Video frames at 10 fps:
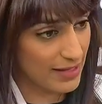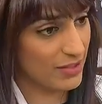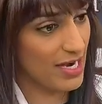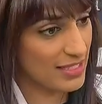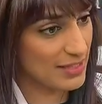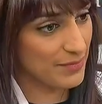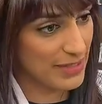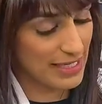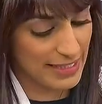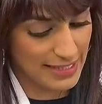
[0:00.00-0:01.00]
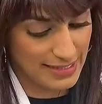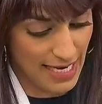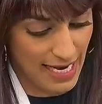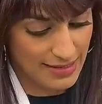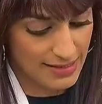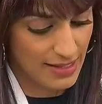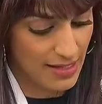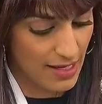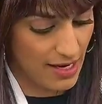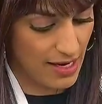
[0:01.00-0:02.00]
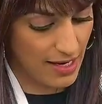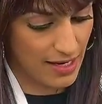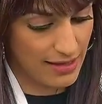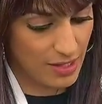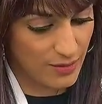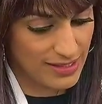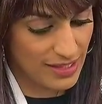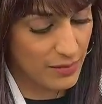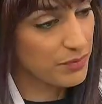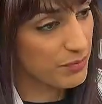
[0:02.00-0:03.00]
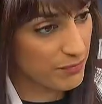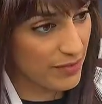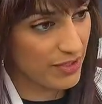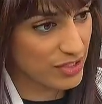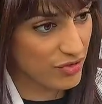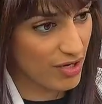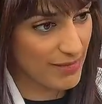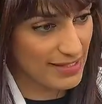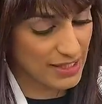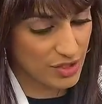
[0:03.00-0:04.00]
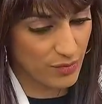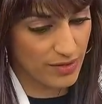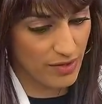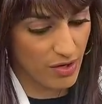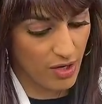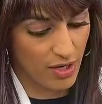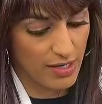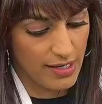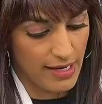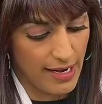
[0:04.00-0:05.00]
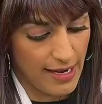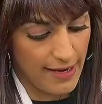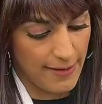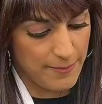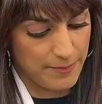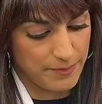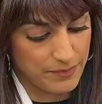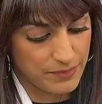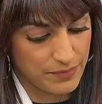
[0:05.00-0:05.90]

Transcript: that there hasn't been any attacks. Uh, I think we send a very strong message with our um,